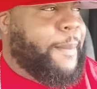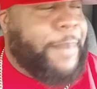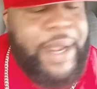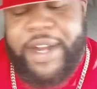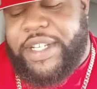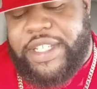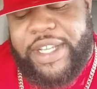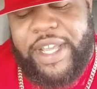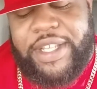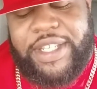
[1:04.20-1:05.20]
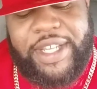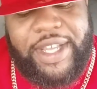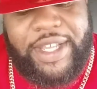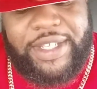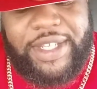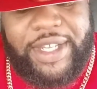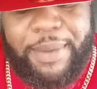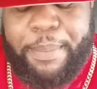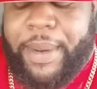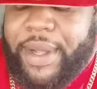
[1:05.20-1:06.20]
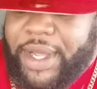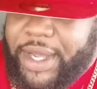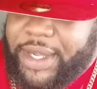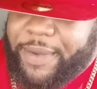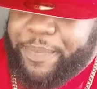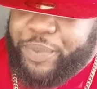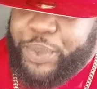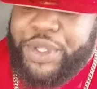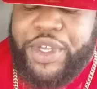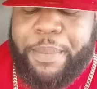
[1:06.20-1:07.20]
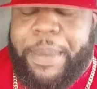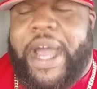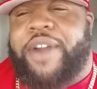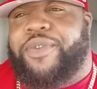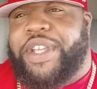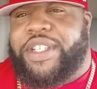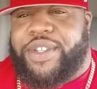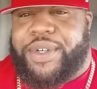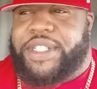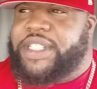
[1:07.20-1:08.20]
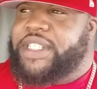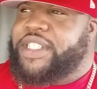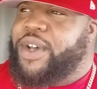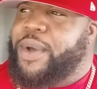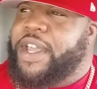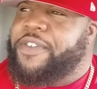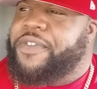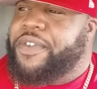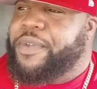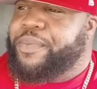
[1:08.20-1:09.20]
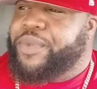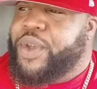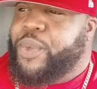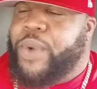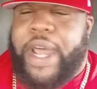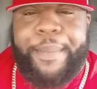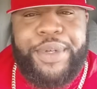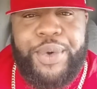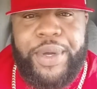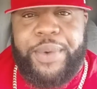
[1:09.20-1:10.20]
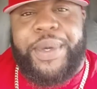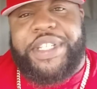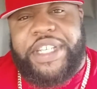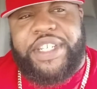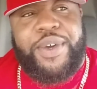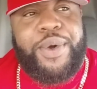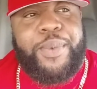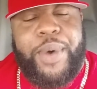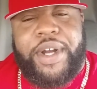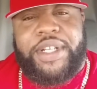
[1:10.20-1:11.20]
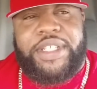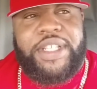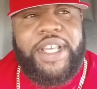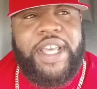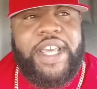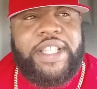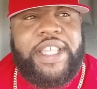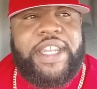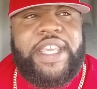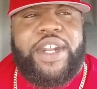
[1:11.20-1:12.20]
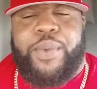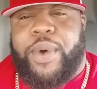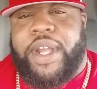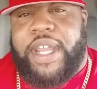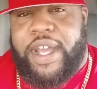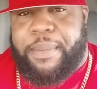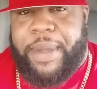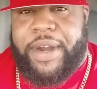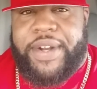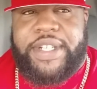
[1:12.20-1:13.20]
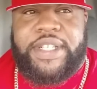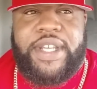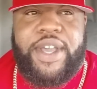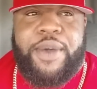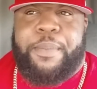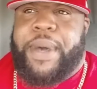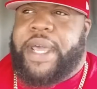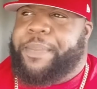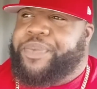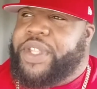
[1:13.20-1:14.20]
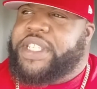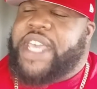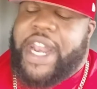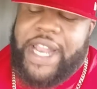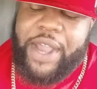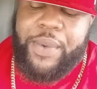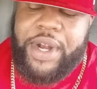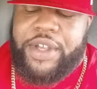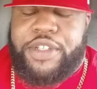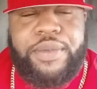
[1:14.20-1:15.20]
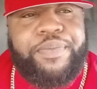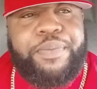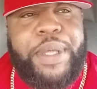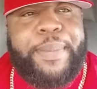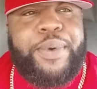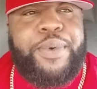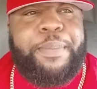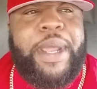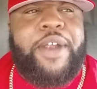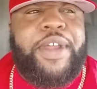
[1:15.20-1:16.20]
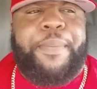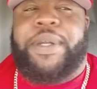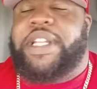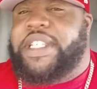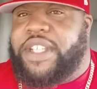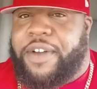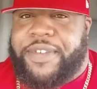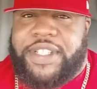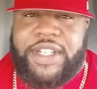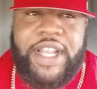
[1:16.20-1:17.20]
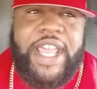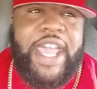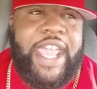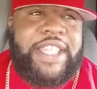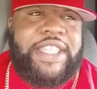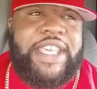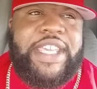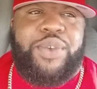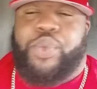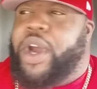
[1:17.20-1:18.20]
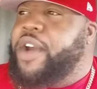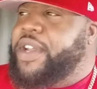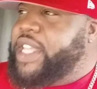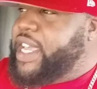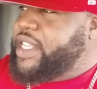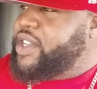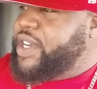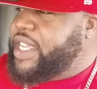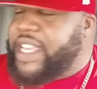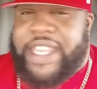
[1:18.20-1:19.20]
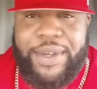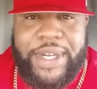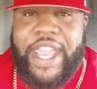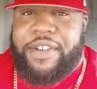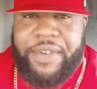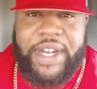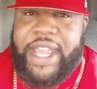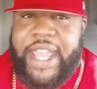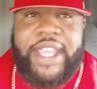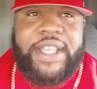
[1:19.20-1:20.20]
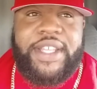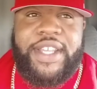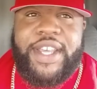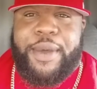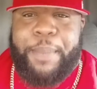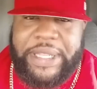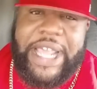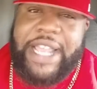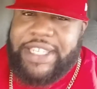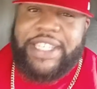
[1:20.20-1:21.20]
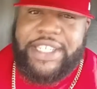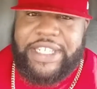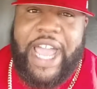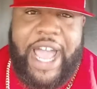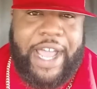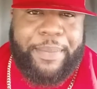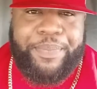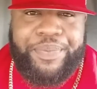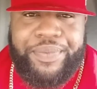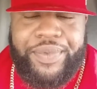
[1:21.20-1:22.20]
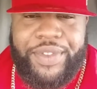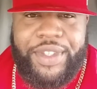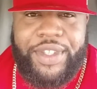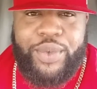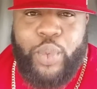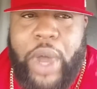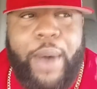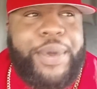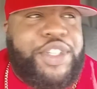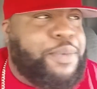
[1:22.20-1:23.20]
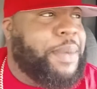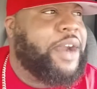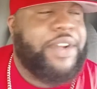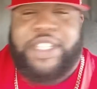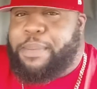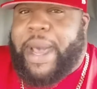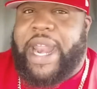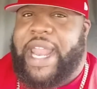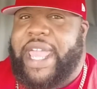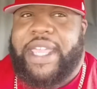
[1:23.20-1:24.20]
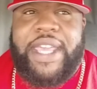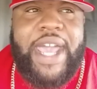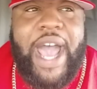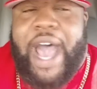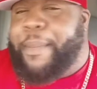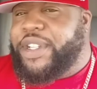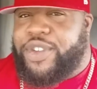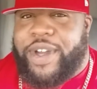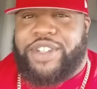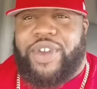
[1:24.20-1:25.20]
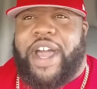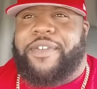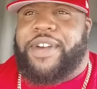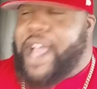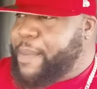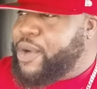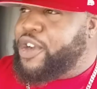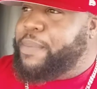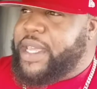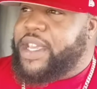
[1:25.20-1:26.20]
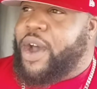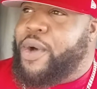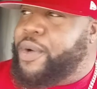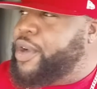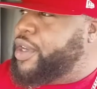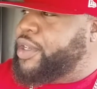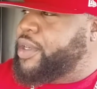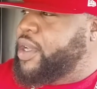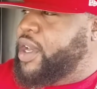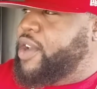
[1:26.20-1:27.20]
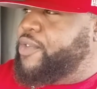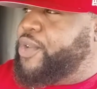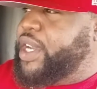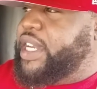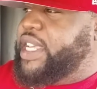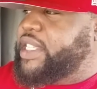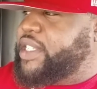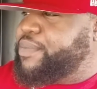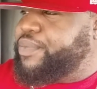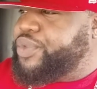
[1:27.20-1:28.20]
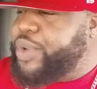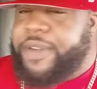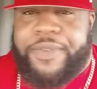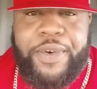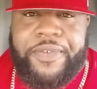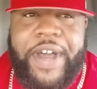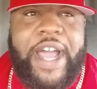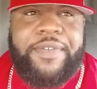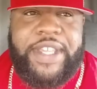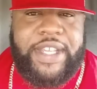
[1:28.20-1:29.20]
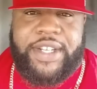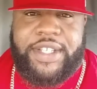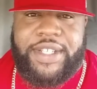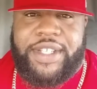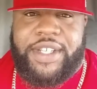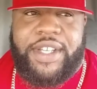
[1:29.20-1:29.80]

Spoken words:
Marriage is when you combine resources. So if what I'm doing and what she's doing works, then it'll work in our marriage. But it's kind of like one of those people who marry a police officer and then get worried that he's going to get killed every day. But that's his job. Why would you marry somebody like, I'm a truck driver. I'm going to be gone for at least 3, 4, 5 years.